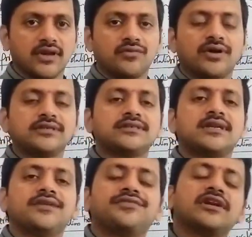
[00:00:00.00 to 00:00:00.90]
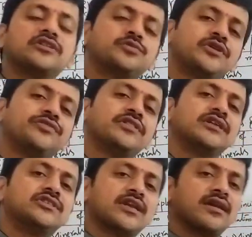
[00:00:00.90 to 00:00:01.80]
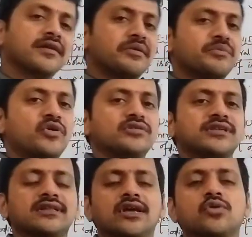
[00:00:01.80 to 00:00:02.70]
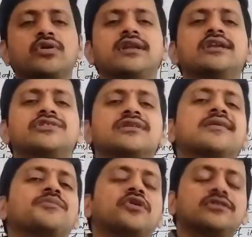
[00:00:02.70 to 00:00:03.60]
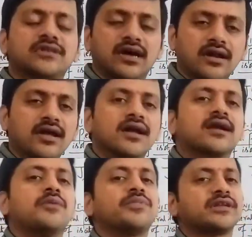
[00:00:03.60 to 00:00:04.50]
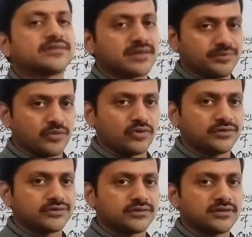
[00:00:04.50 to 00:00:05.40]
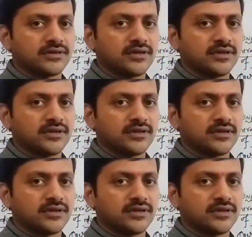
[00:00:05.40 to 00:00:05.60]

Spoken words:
What is the difference between the general compounds and the coordination compounds or complex compounds?